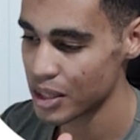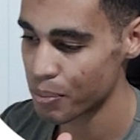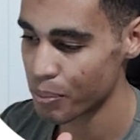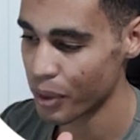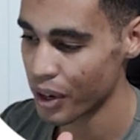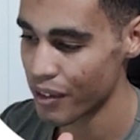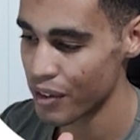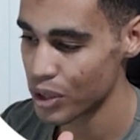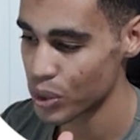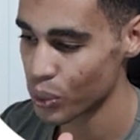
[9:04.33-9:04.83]

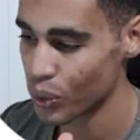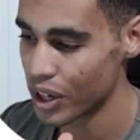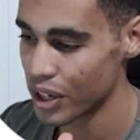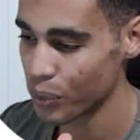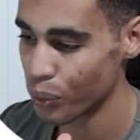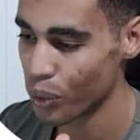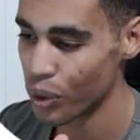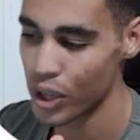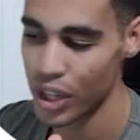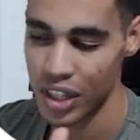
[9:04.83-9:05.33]
previous one
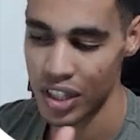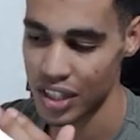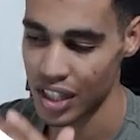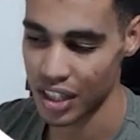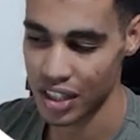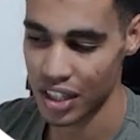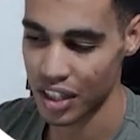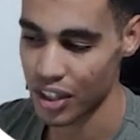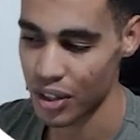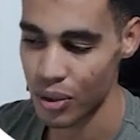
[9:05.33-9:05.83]
is
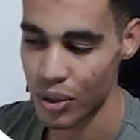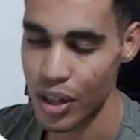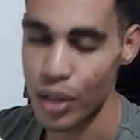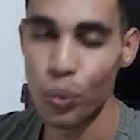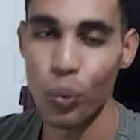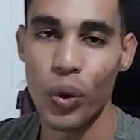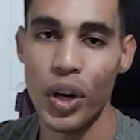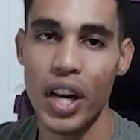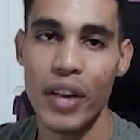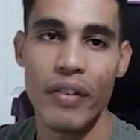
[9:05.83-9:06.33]
executed
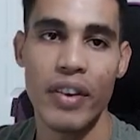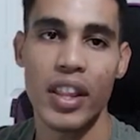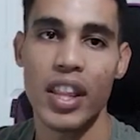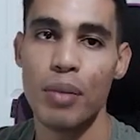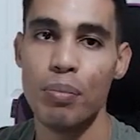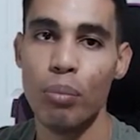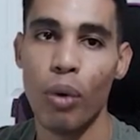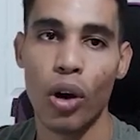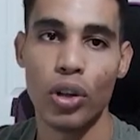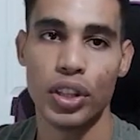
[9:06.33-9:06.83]
whenever the
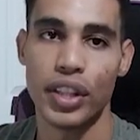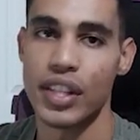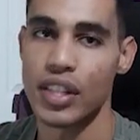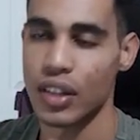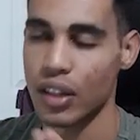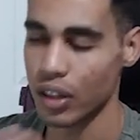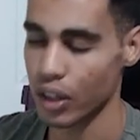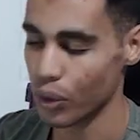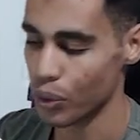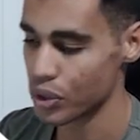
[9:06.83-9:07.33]
bot is
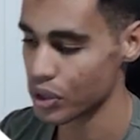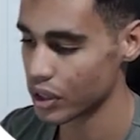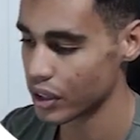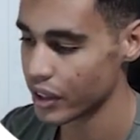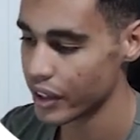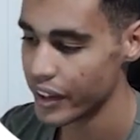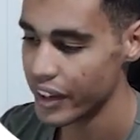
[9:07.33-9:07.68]
closed,